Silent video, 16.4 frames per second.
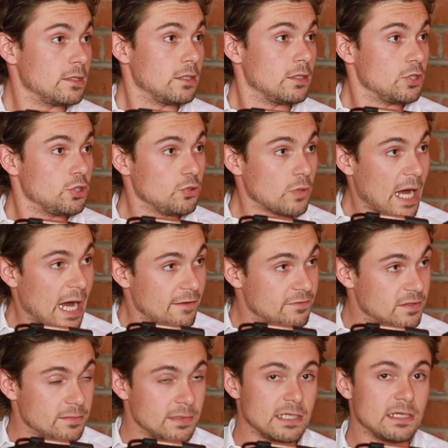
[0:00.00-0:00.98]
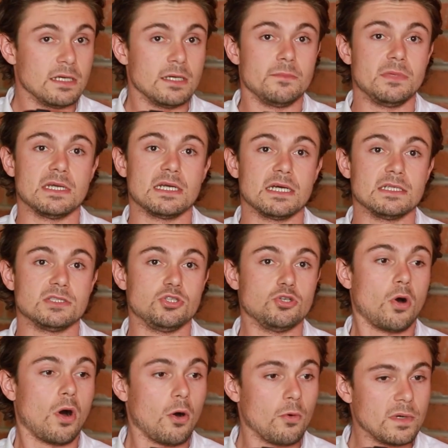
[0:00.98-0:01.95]
You have to be, because
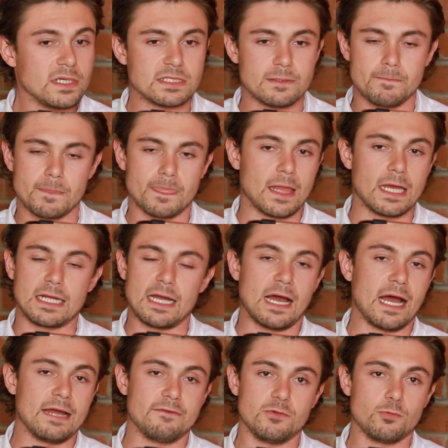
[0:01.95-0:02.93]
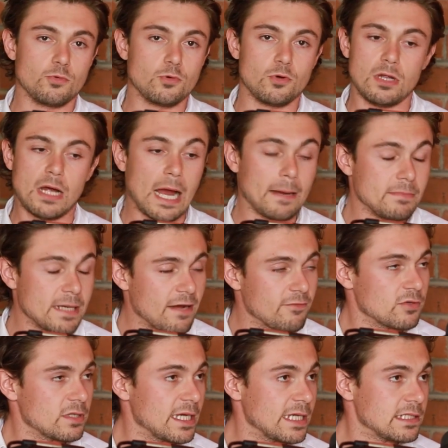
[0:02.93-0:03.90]
you always, I have a rule. I'm
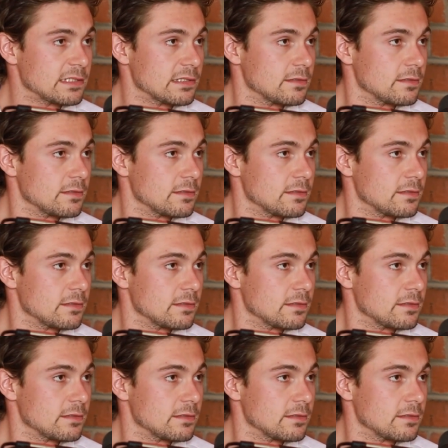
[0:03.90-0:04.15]
never late.